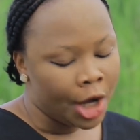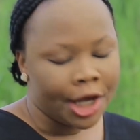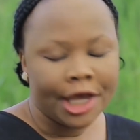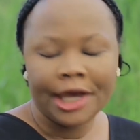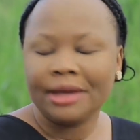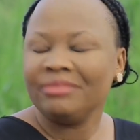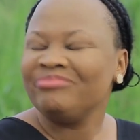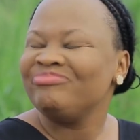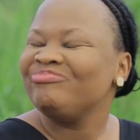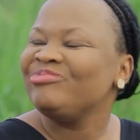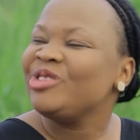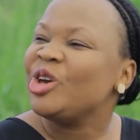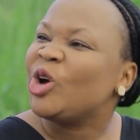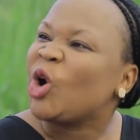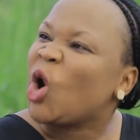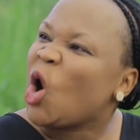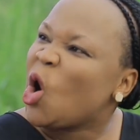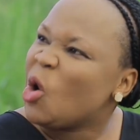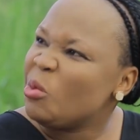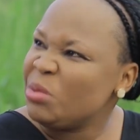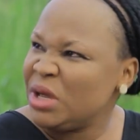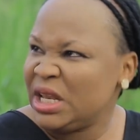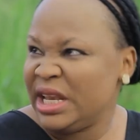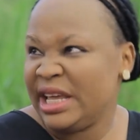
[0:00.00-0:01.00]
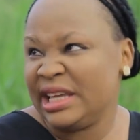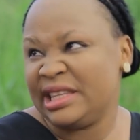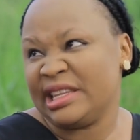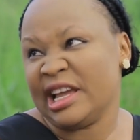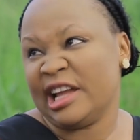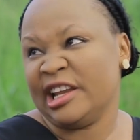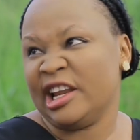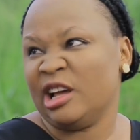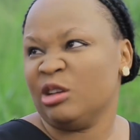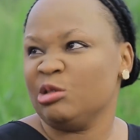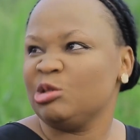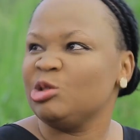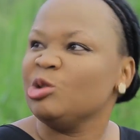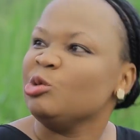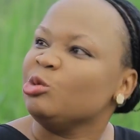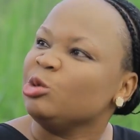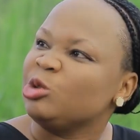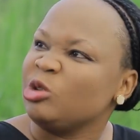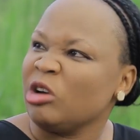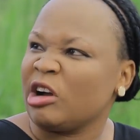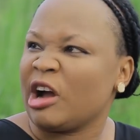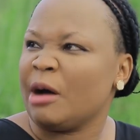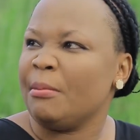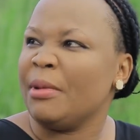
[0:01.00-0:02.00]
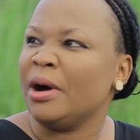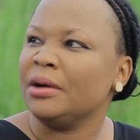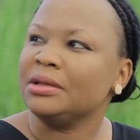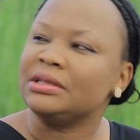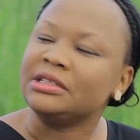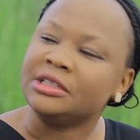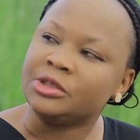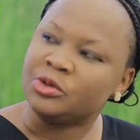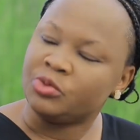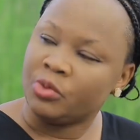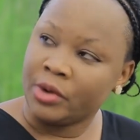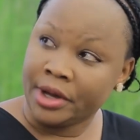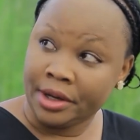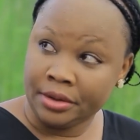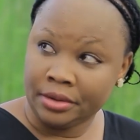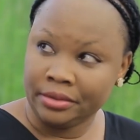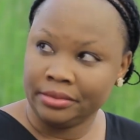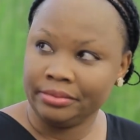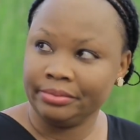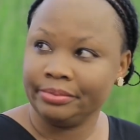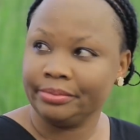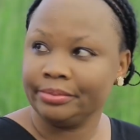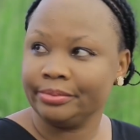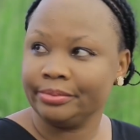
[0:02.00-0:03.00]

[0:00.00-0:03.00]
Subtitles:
Okay, you call me later now, so we'll talk about it well.